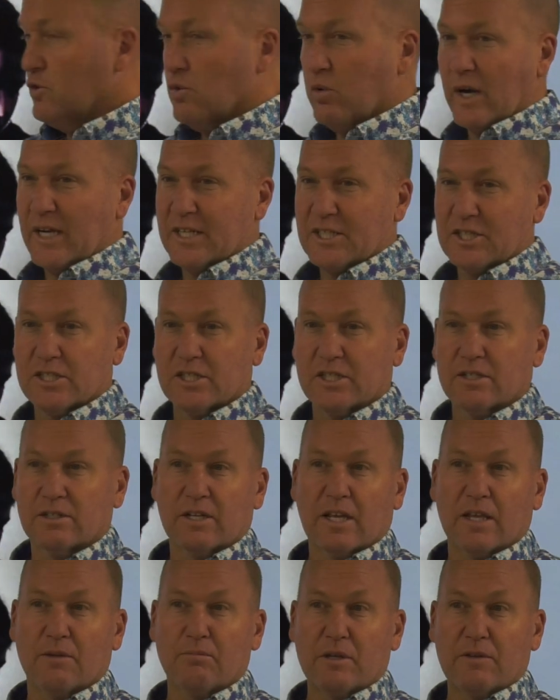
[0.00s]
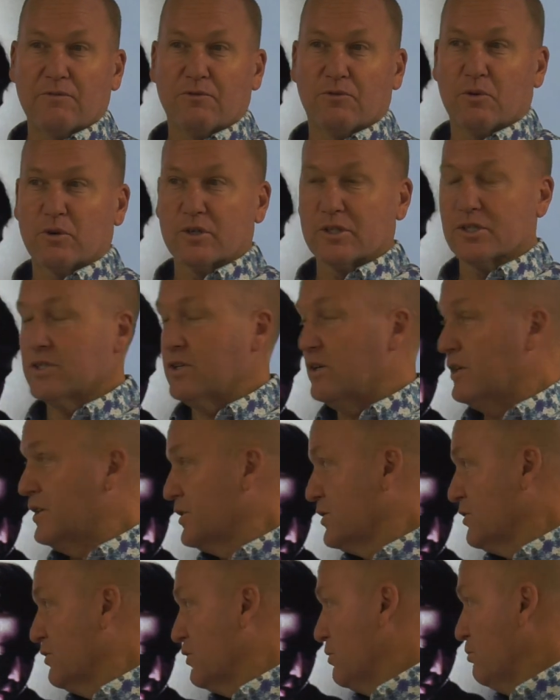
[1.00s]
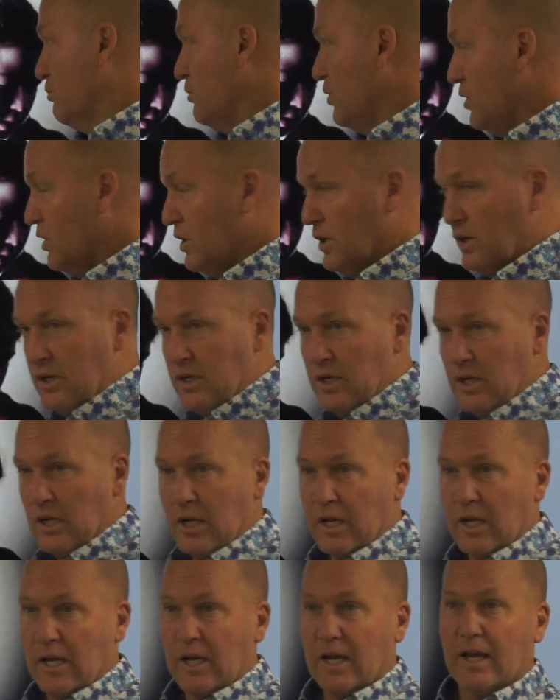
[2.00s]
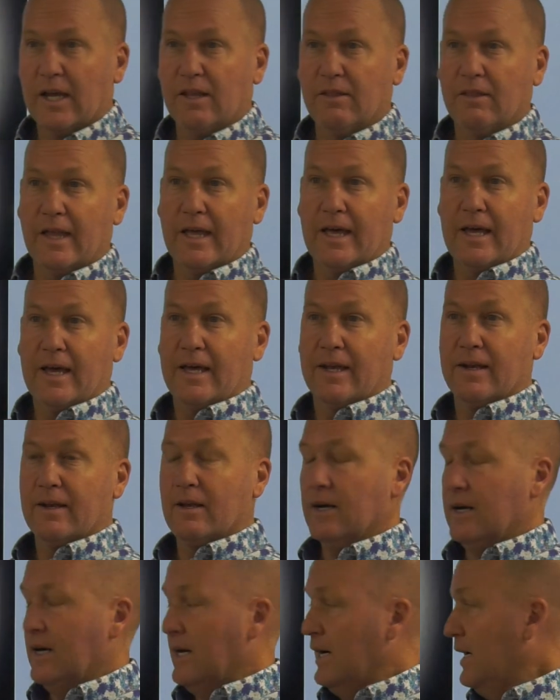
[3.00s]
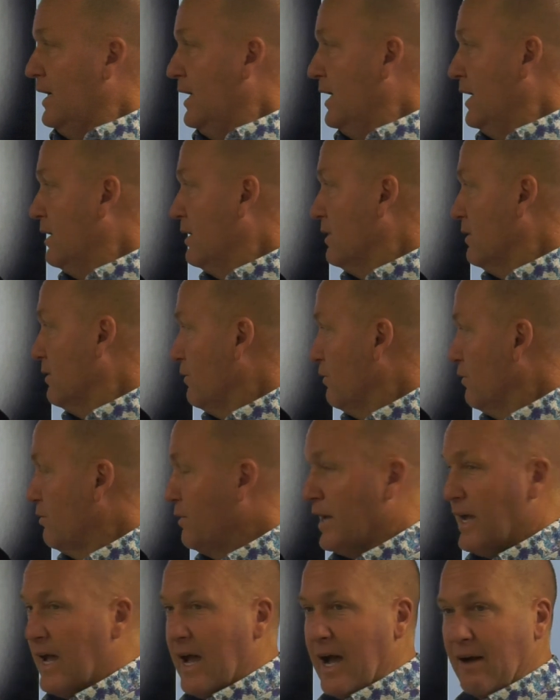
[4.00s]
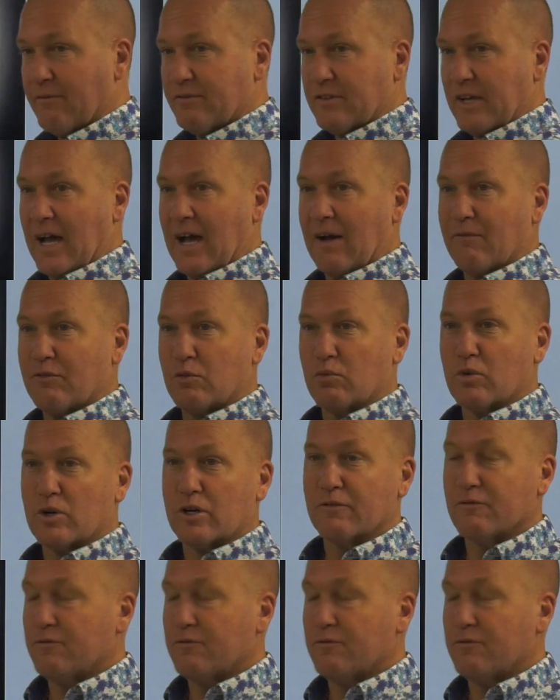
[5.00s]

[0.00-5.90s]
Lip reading: question can be 4 stars or more. And then they have to have the word